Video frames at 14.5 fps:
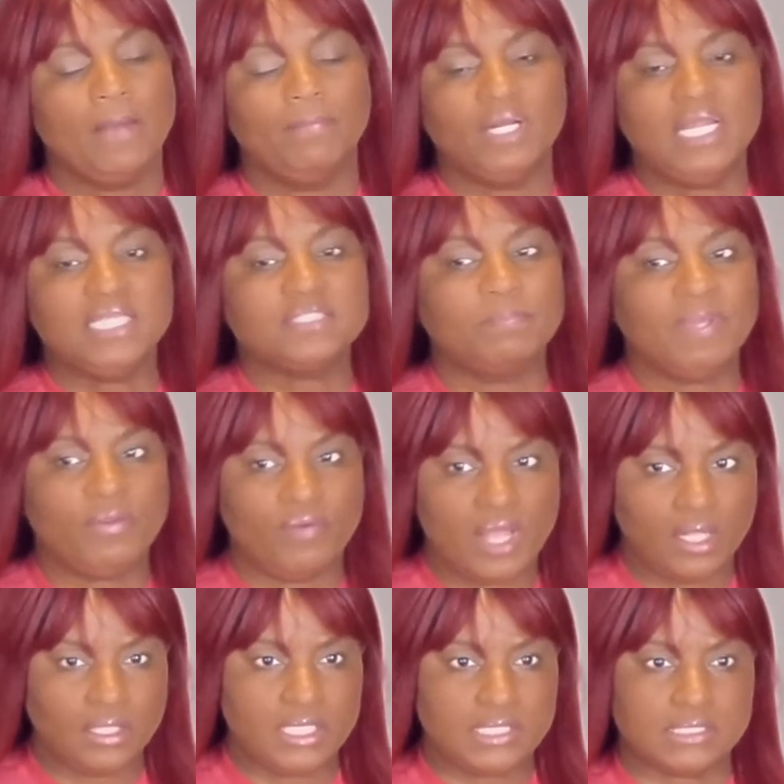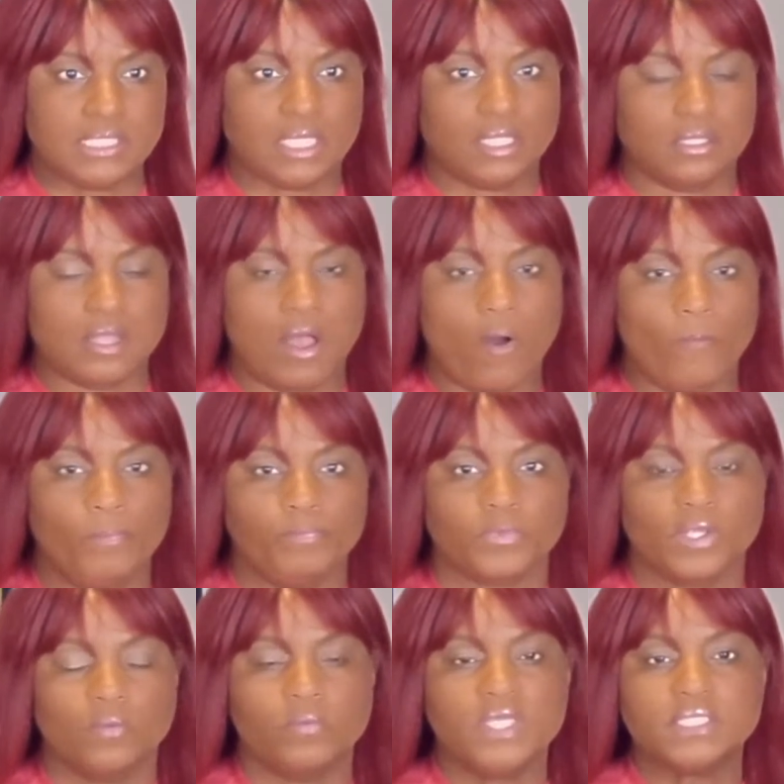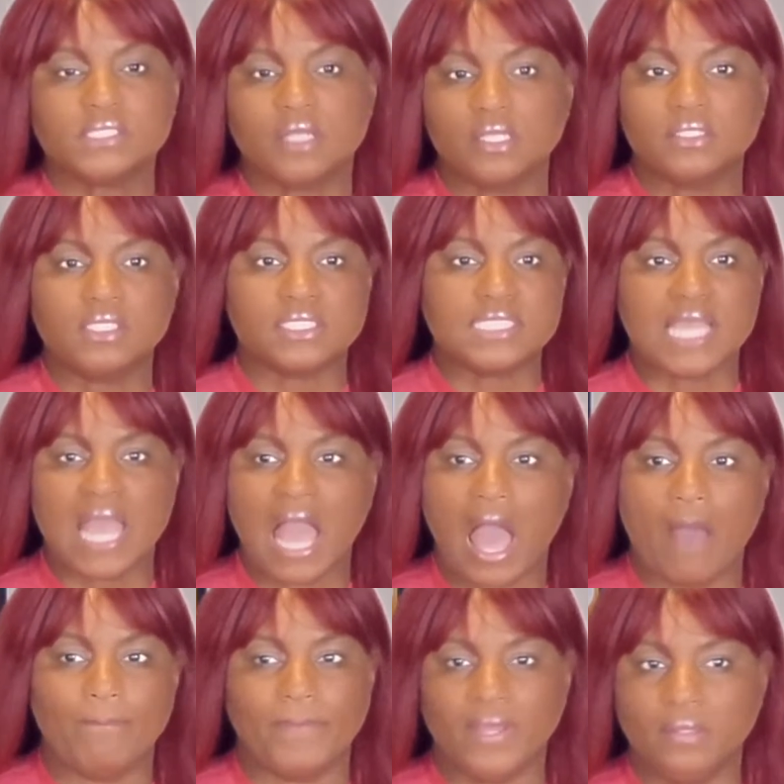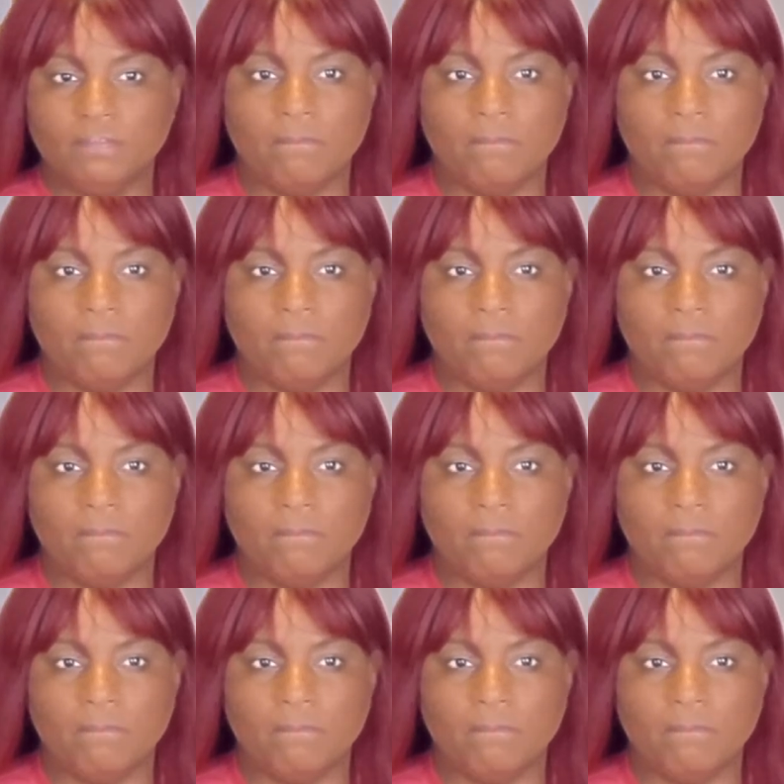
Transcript: But let's be realistic though. Result doesn't happen